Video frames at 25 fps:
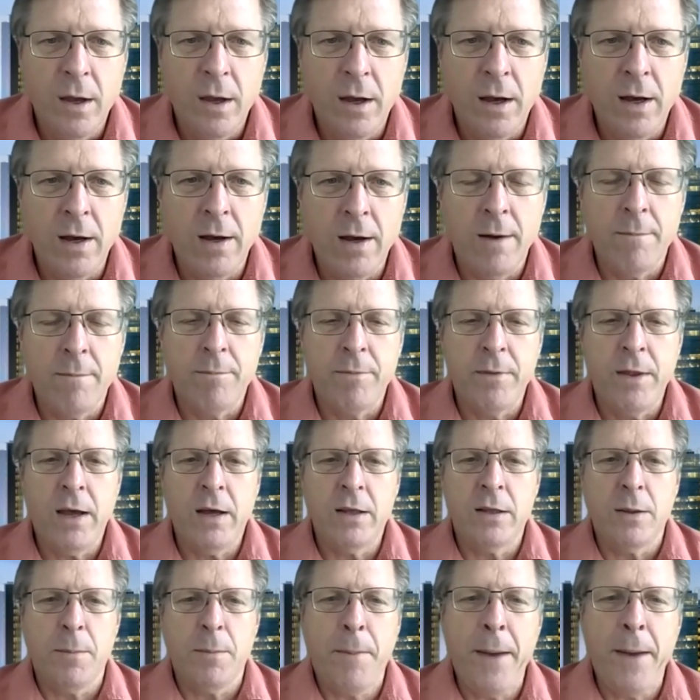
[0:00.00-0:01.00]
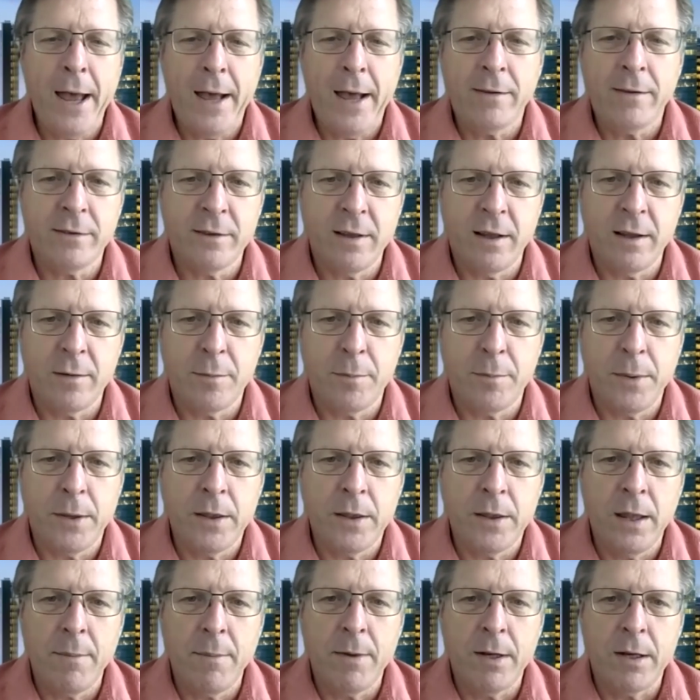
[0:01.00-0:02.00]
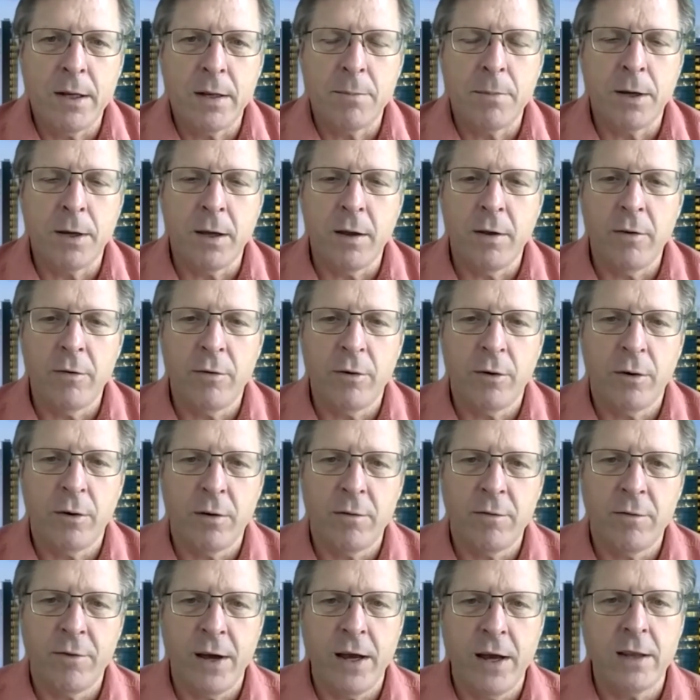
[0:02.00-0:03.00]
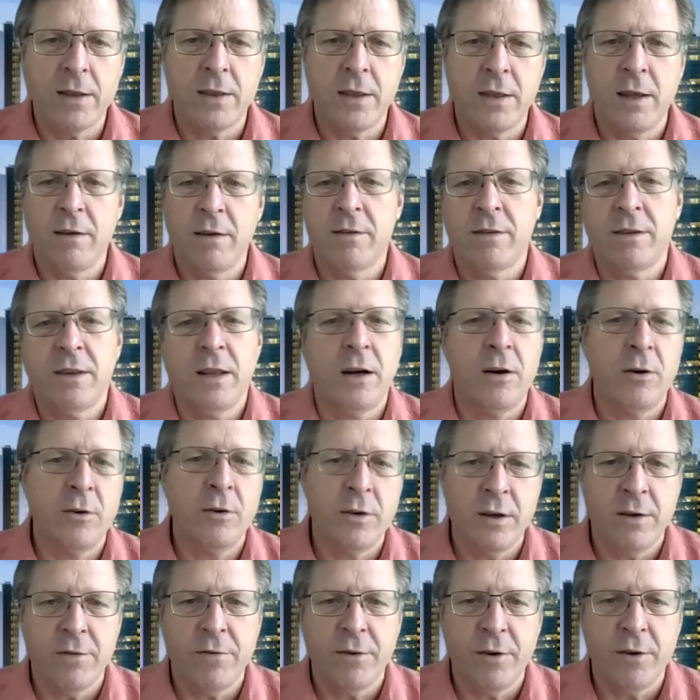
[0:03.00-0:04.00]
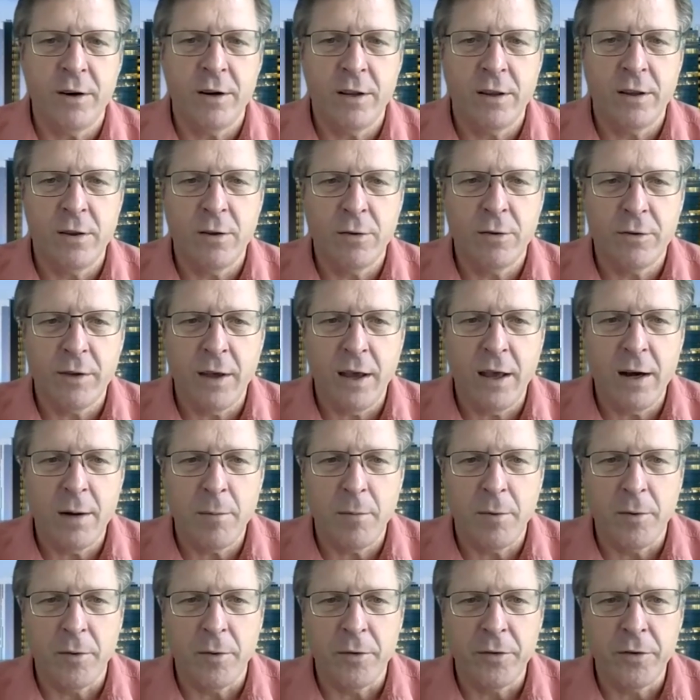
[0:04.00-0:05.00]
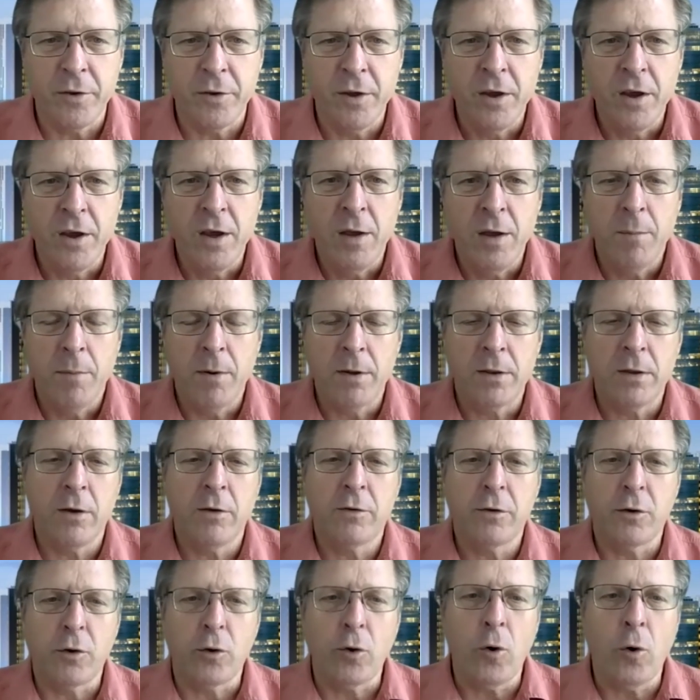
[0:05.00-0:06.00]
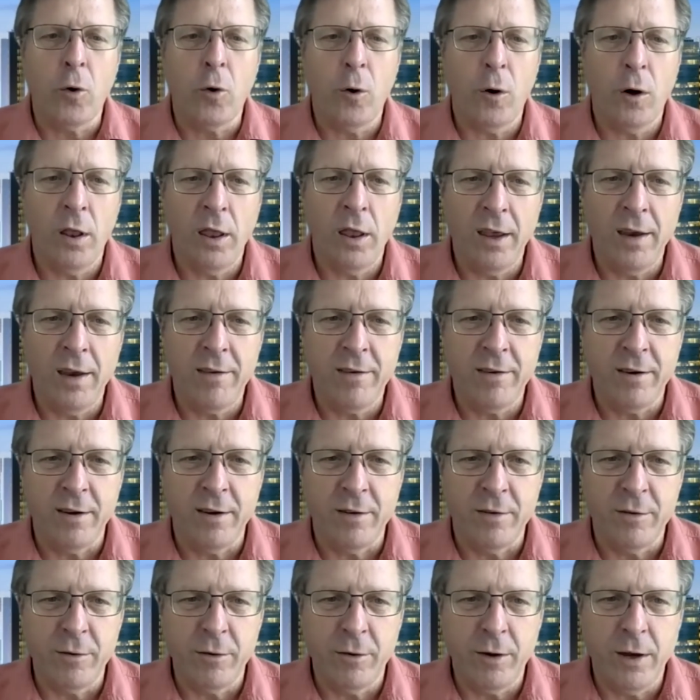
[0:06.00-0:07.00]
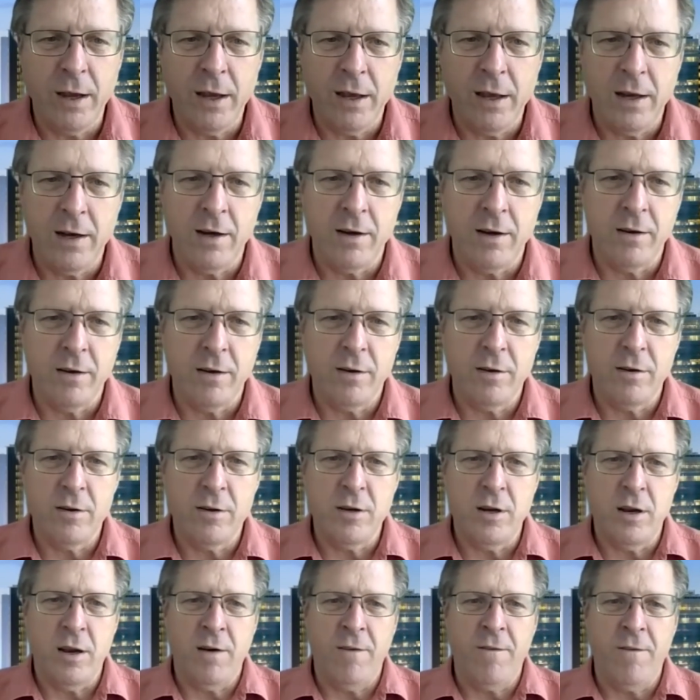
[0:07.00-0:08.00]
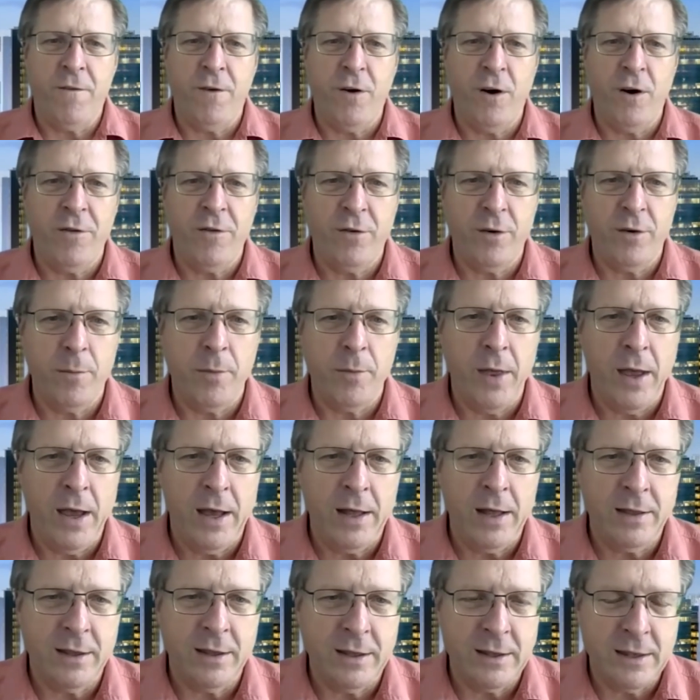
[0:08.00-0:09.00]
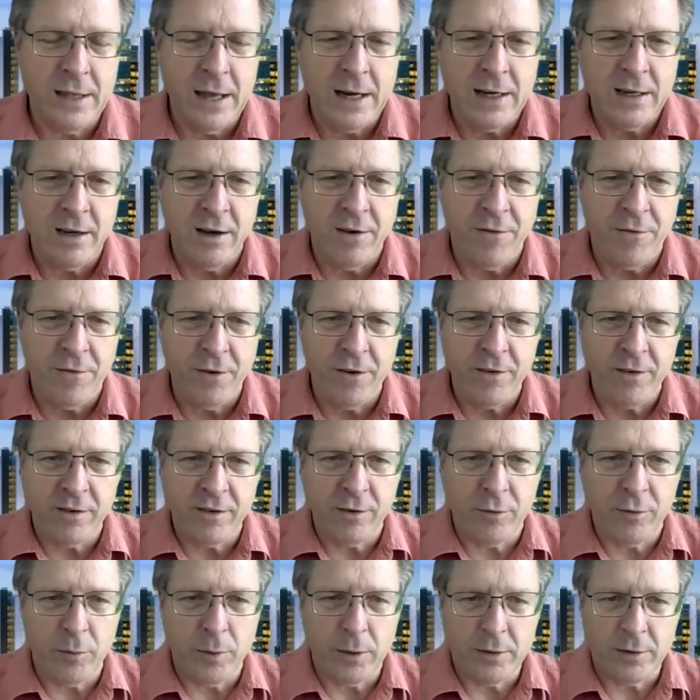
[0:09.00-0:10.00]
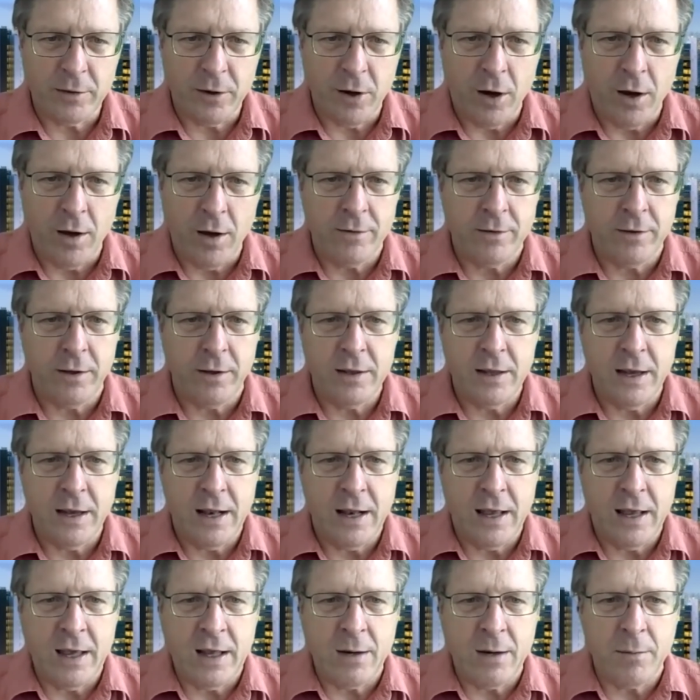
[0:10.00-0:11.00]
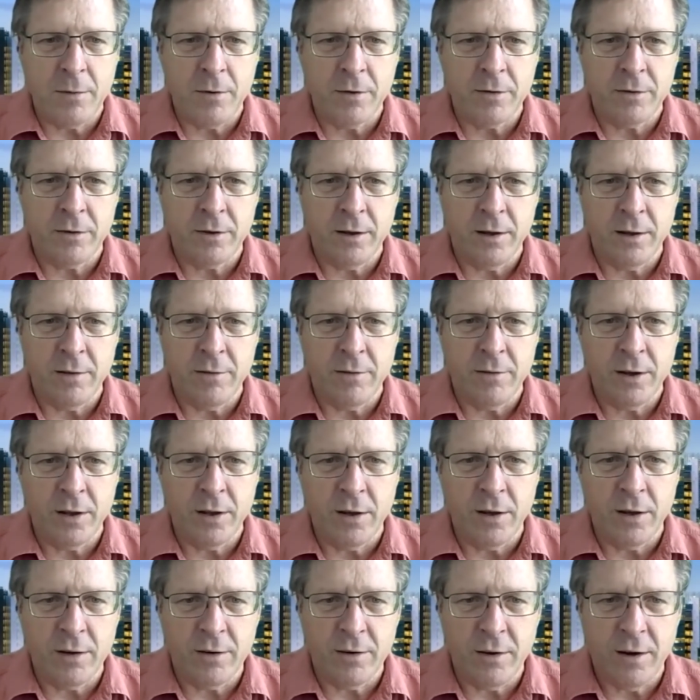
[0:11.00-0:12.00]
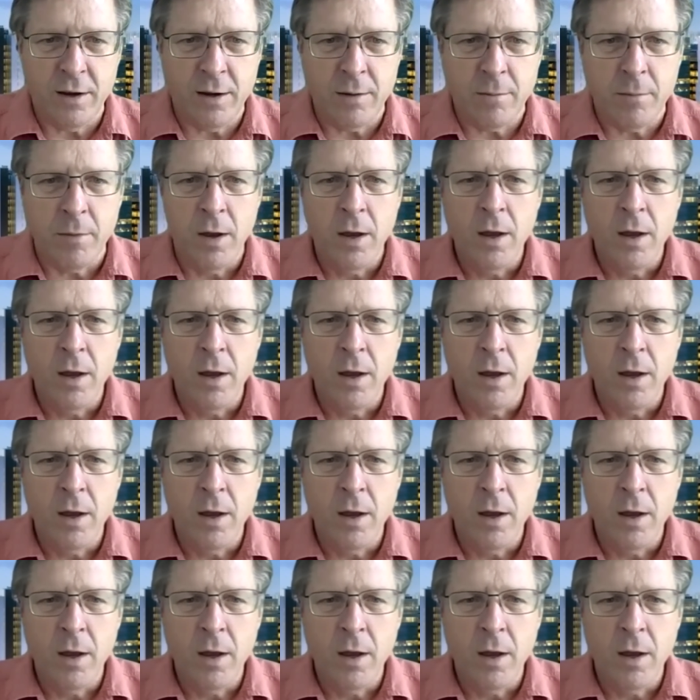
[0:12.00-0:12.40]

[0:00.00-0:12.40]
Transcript: Um, now, in the past, that's been limited because you can find things that are different in those animals, but those are correlations. You can't infer from that that that difference is what's causing that animal to live a long time.